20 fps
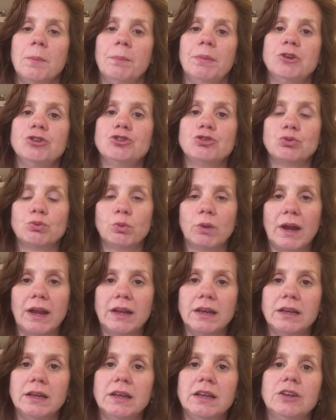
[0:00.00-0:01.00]
but
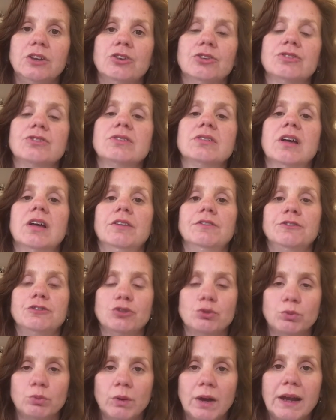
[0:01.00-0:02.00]
draining yourself,
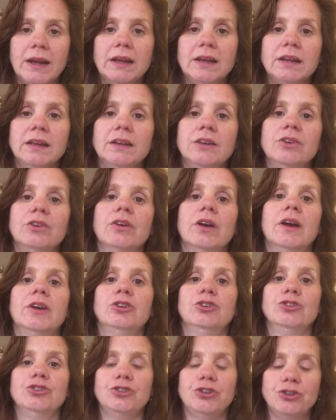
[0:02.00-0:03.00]
draining your
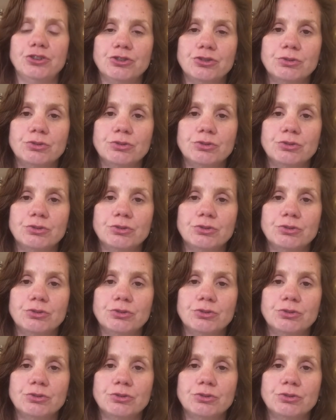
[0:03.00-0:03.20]
energy,